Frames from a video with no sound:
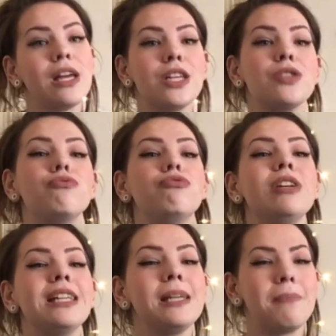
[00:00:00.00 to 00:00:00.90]
It is
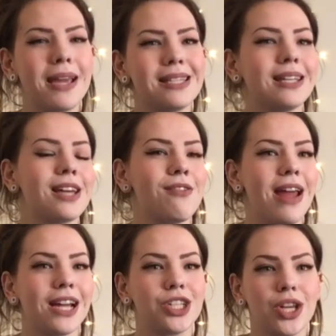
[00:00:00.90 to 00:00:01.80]
really basic
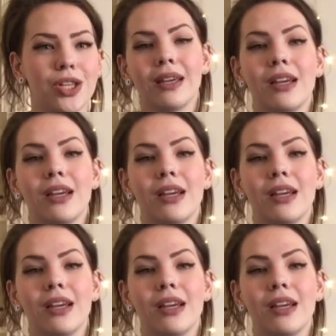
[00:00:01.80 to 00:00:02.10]
direction.